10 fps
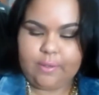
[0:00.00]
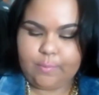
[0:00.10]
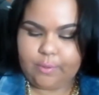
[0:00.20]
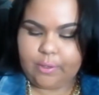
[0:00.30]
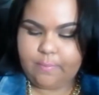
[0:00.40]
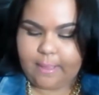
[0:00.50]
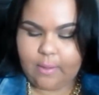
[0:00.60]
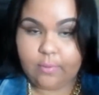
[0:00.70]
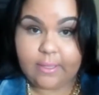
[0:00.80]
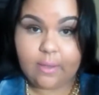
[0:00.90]
were buy
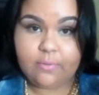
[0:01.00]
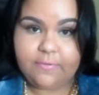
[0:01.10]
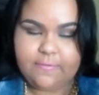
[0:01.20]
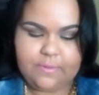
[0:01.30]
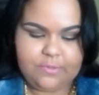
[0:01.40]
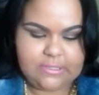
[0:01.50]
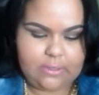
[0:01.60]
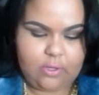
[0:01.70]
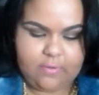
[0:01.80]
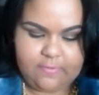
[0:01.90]
one, get one 50%
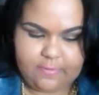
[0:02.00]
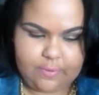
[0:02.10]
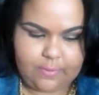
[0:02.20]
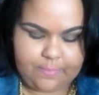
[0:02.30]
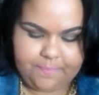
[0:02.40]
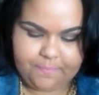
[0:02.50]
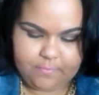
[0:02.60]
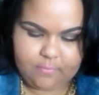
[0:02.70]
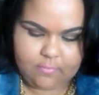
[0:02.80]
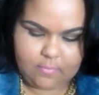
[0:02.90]
off, so
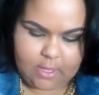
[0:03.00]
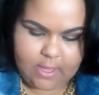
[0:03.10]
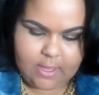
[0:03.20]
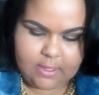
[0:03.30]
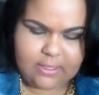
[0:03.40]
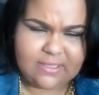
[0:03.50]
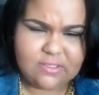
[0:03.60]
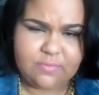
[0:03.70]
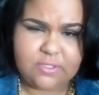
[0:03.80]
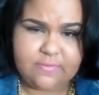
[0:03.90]
not too
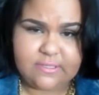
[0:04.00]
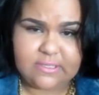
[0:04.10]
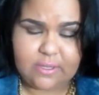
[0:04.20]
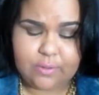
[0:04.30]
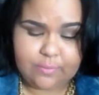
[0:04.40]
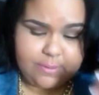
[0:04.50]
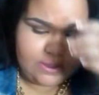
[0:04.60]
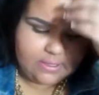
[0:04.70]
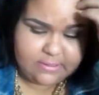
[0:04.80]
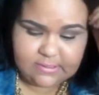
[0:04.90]
much of a sale
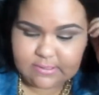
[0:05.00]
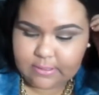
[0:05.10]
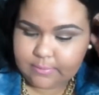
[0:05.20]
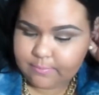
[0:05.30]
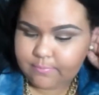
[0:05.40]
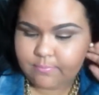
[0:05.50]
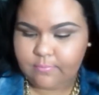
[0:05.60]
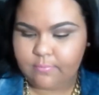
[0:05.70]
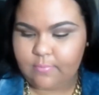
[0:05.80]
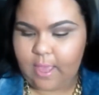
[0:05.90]
because um,
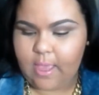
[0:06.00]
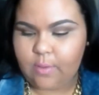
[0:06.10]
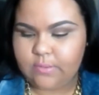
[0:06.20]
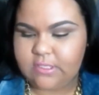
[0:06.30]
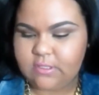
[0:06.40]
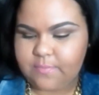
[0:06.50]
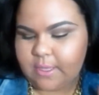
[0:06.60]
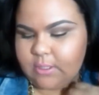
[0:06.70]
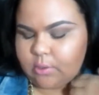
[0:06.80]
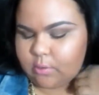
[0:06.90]
I was
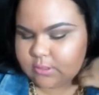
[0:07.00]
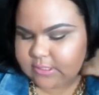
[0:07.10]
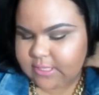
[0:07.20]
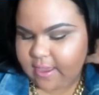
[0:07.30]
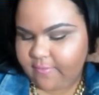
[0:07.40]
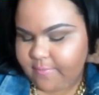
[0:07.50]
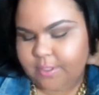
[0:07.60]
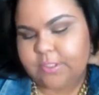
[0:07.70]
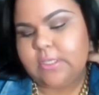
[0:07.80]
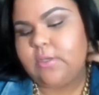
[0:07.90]
expecting Ulta to have
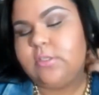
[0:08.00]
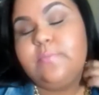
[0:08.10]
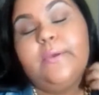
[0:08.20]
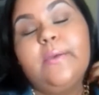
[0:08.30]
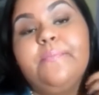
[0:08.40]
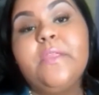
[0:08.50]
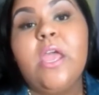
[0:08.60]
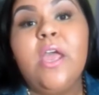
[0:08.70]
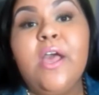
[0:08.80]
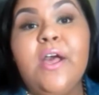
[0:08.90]
better sales, but
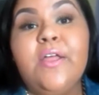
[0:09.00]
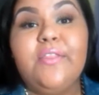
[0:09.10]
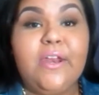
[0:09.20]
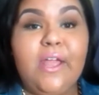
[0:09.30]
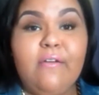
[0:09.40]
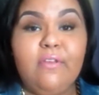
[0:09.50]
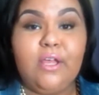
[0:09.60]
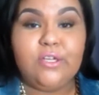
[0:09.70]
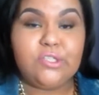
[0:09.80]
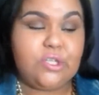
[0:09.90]
they didn't have a
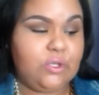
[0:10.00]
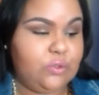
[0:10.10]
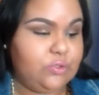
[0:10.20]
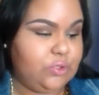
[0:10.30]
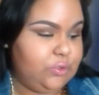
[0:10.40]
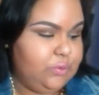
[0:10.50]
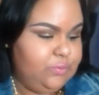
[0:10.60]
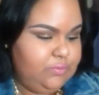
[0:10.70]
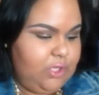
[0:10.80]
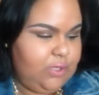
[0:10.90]
lot of sales, so
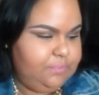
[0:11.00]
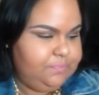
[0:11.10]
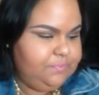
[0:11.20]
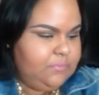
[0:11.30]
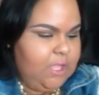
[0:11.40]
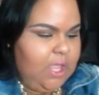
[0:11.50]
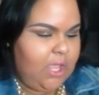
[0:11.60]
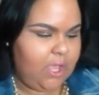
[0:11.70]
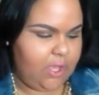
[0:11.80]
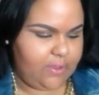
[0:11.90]
yeah.
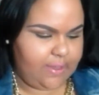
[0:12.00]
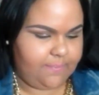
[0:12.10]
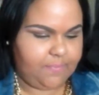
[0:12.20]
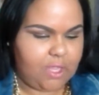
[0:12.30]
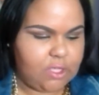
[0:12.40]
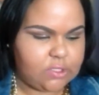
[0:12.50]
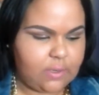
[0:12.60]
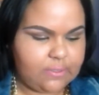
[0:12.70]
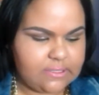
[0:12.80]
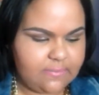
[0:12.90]
Okay, so I went to